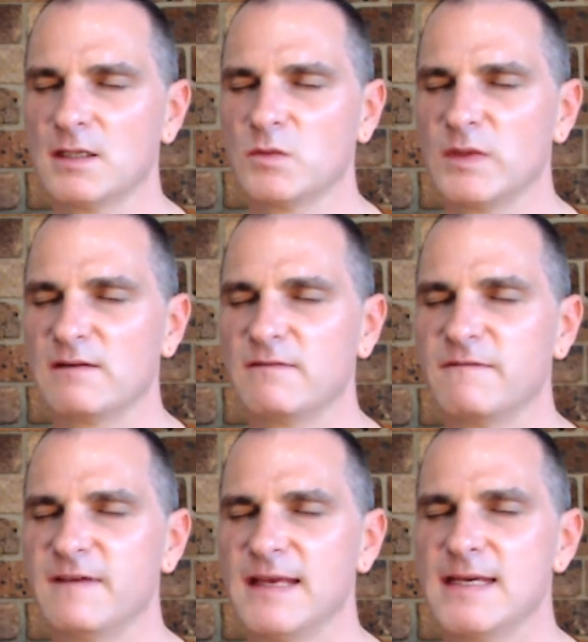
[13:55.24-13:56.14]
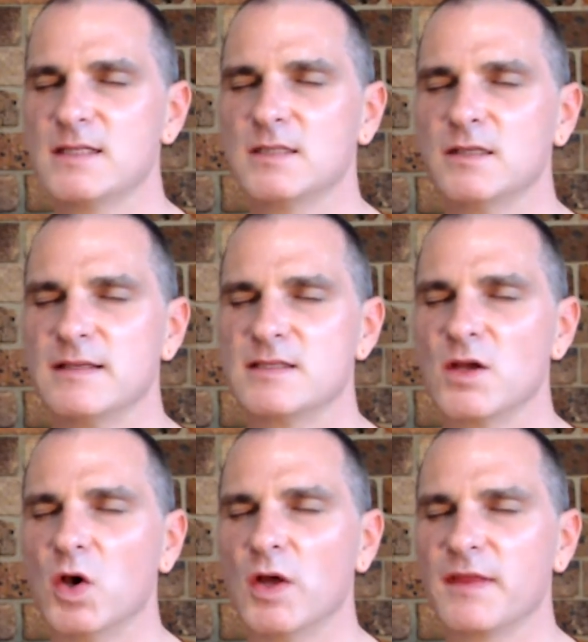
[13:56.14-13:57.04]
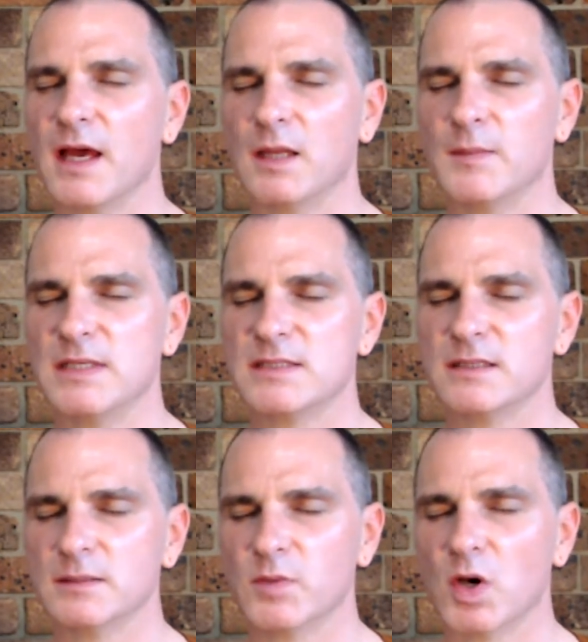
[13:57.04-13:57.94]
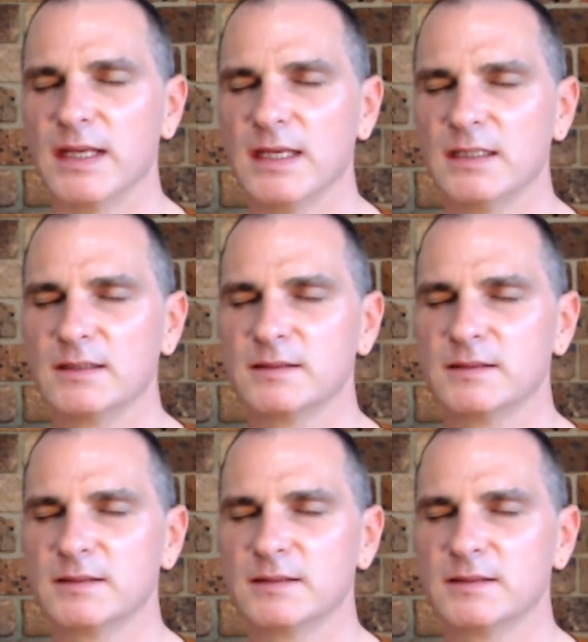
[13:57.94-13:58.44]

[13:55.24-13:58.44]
And we can feel this earth element in the body.